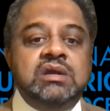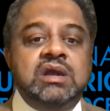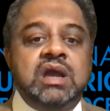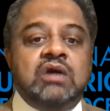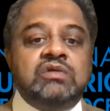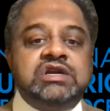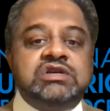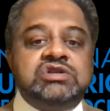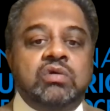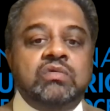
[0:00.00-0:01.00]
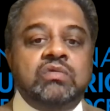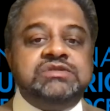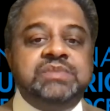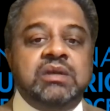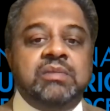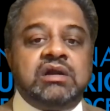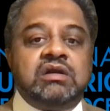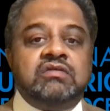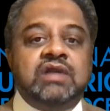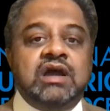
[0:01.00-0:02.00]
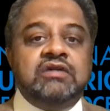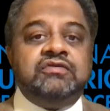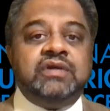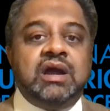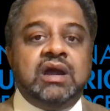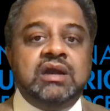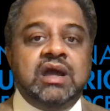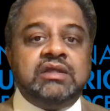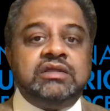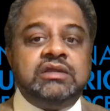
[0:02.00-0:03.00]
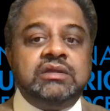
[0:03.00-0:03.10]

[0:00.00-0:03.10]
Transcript: housing has always been a matter of life and death.